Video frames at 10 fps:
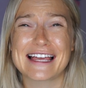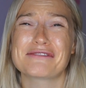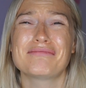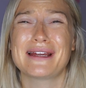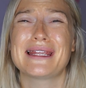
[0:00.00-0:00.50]

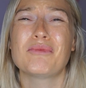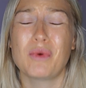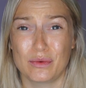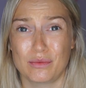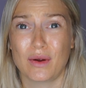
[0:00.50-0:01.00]
That's really
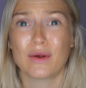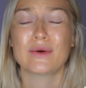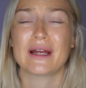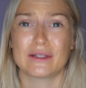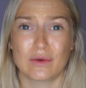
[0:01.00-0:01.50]
woo-woo
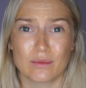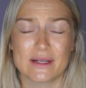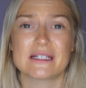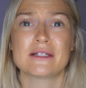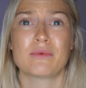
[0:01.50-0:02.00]
and
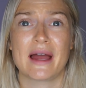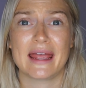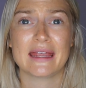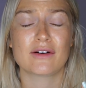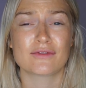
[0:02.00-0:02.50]
long-winded
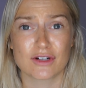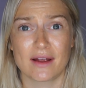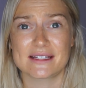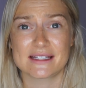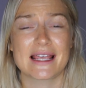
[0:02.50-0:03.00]
way of
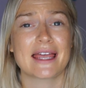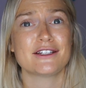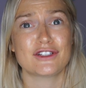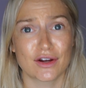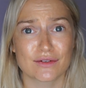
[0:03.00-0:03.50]
trying to
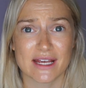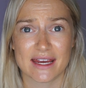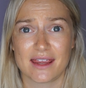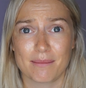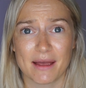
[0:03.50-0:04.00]
say, don't
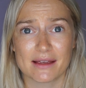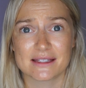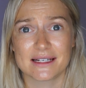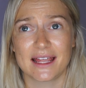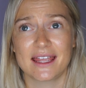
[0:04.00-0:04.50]
take it
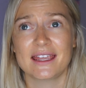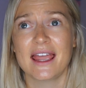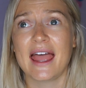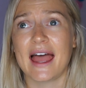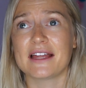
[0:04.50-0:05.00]
personally,
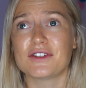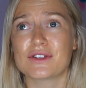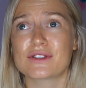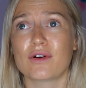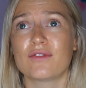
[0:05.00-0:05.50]
and
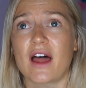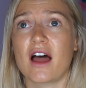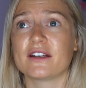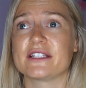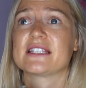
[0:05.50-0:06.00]
just sort of like
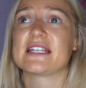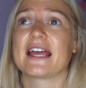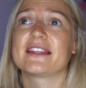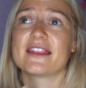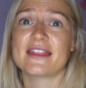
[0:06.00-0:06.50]

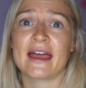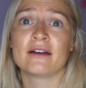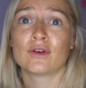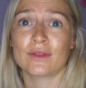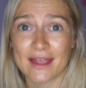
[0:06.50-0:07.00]
understand that
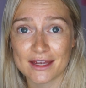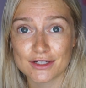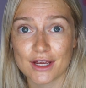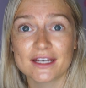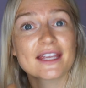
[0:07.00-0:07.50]
they're on their
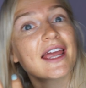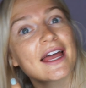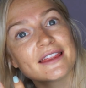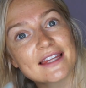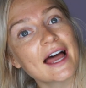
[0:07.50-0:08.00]
journey
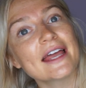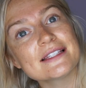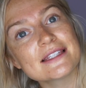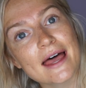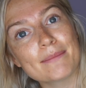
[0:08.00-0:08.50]
and that
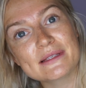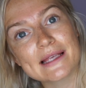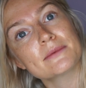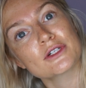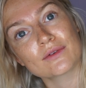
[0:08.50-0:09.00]
is their
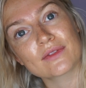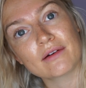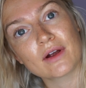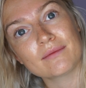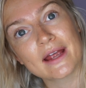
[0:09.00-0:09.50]
perception of
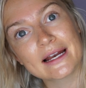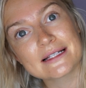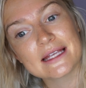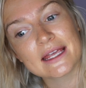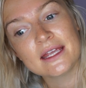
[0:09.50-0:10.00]
their own
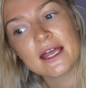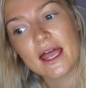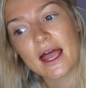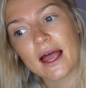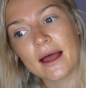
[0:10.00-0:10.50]
reality,
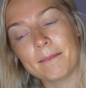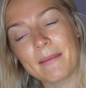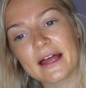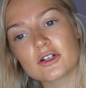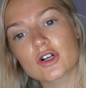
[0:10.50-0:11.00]

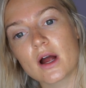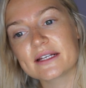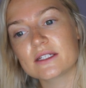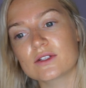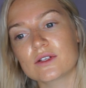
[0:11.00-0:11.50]
and try
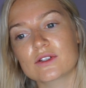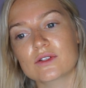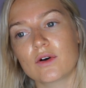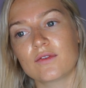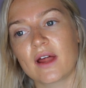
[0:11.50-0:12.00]
to just
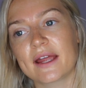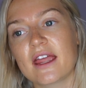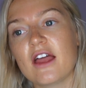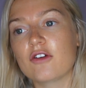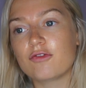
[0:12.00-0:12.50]
sort of like
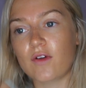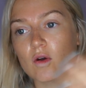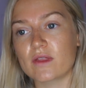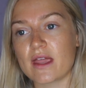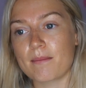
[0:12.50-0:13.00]

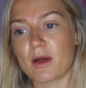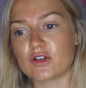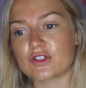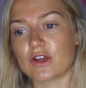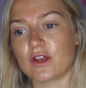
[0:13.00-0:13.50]
feel the
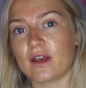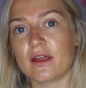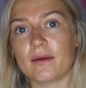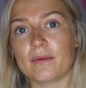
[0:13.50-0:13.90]
emotion,